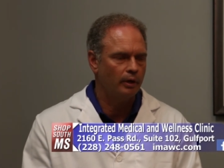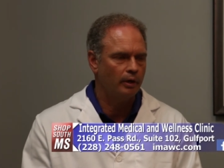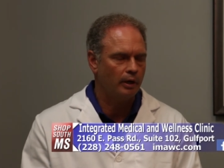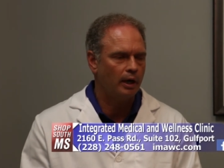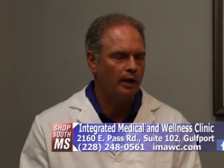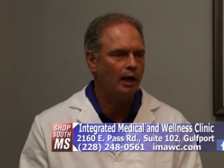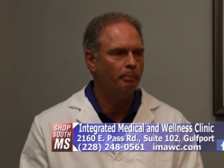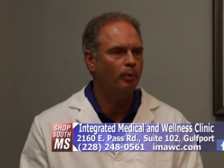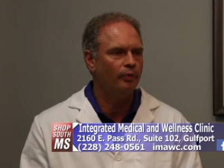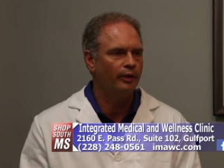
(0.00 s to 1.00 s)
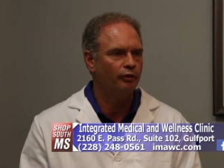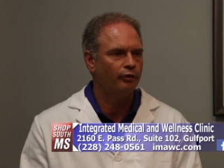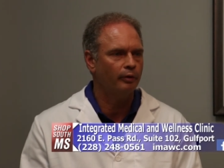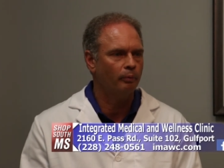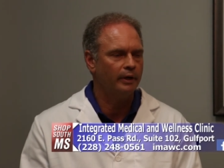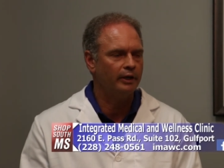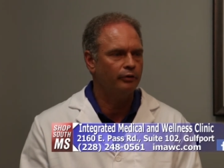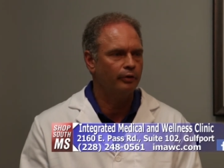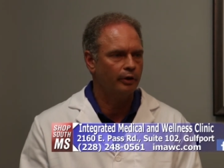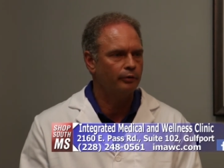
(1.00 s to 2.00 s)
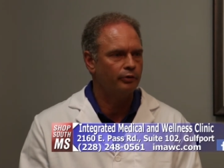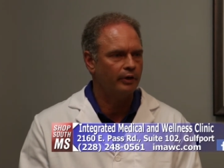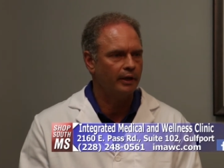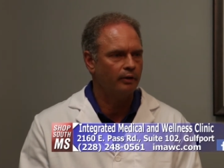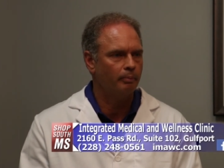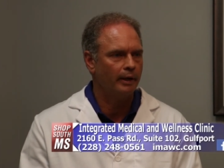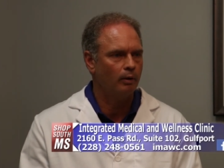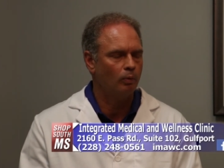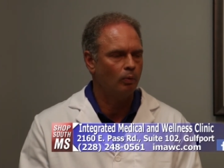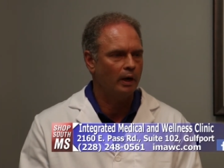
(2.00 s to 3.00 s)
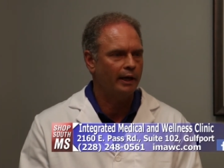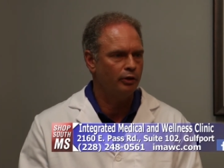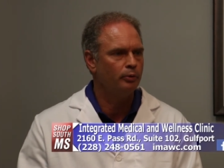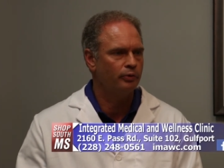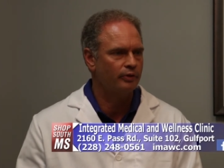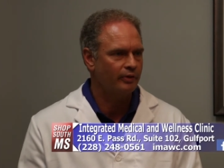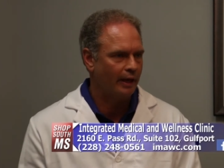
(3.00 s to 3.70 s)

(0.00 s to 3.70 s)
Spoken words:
a couple things that we need to understand about why youth is